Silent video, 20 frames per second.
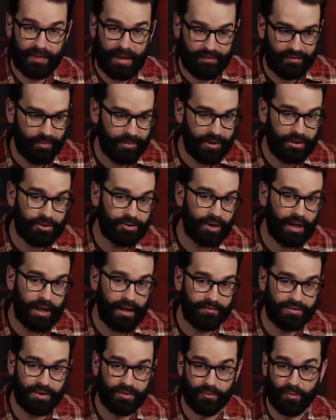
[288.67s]
Everybody
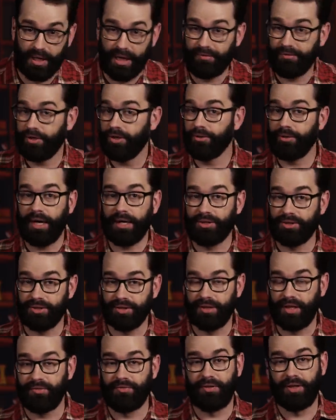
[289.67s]
drives in whatever
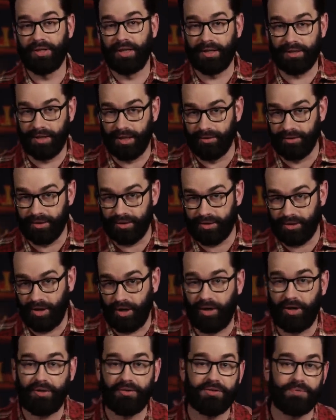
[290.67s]
direction they feel like going
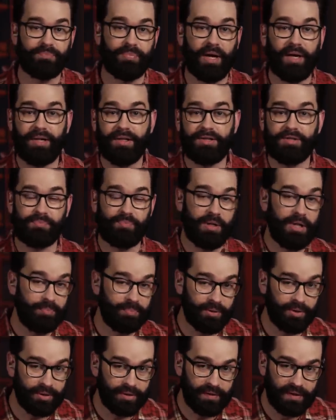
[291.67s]
cars, bikes,
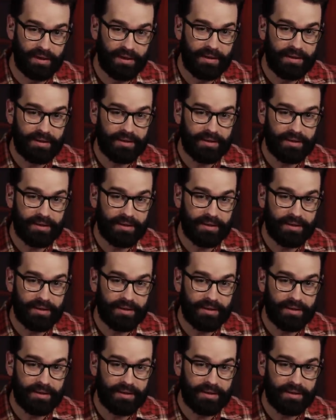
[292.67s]
people,